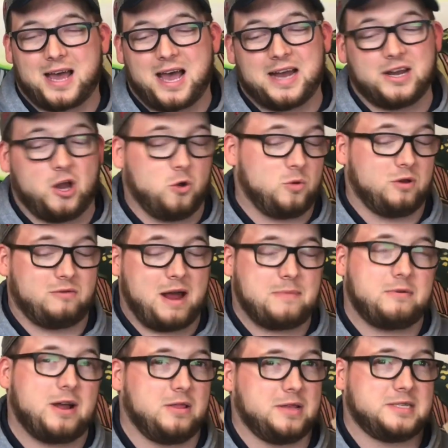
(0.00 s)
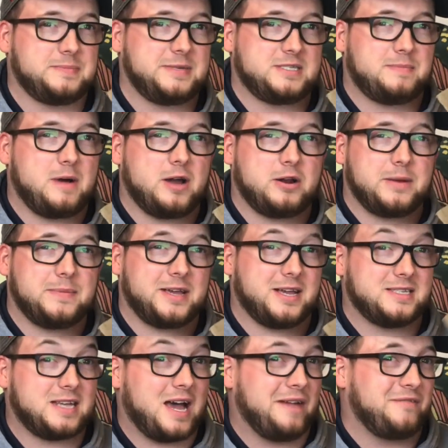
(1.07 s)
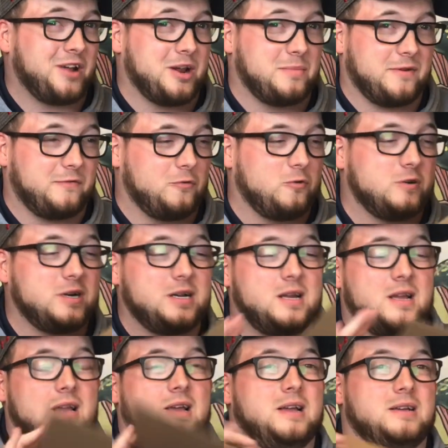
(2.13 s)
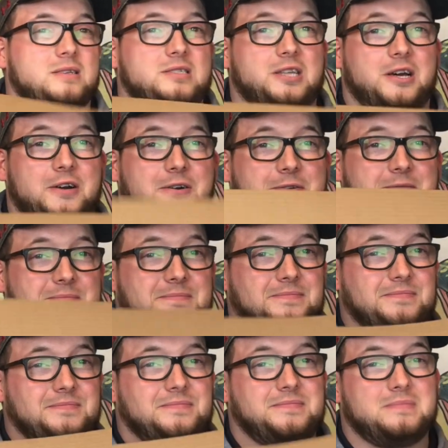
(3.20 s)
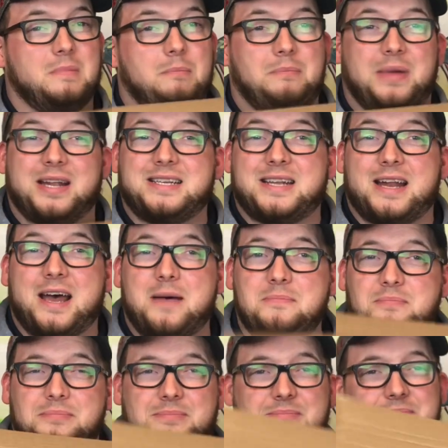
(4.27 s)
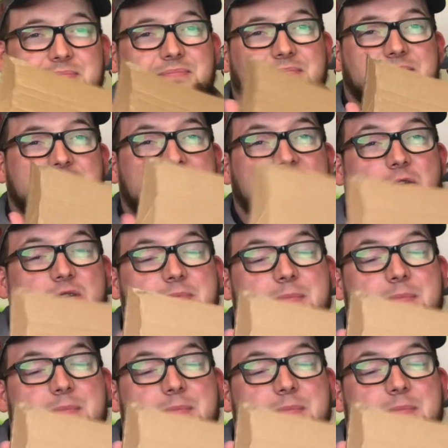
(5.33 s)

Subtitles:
I know will wrap around this piece of pottery because I've done it before. So bend it up so it's